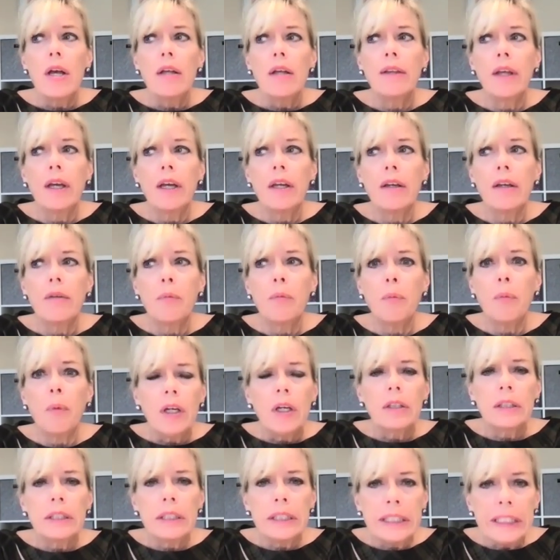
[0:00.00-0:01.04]
that
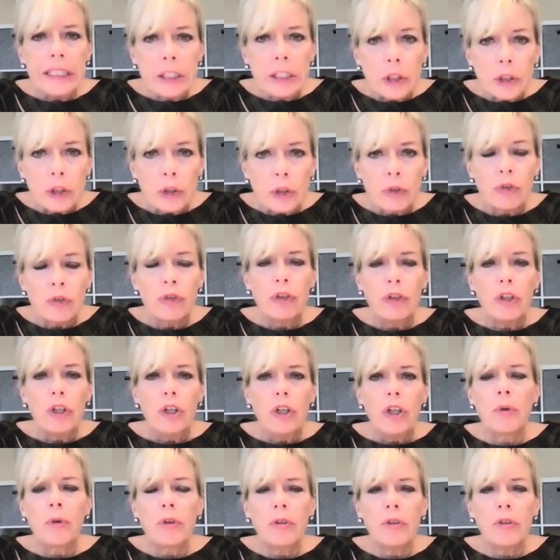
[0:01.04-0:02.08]
leaders
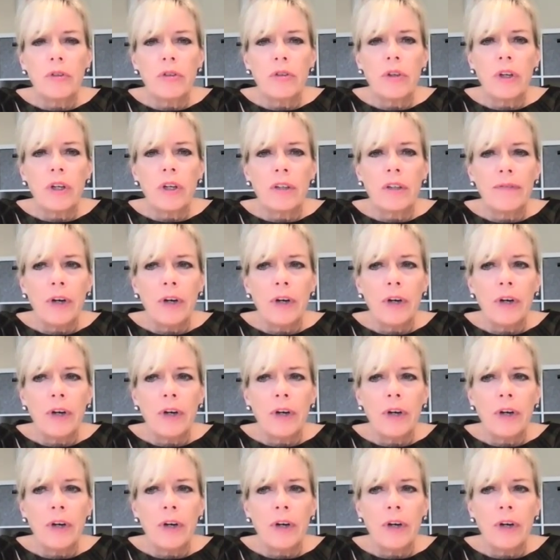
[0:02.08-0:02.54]
really stand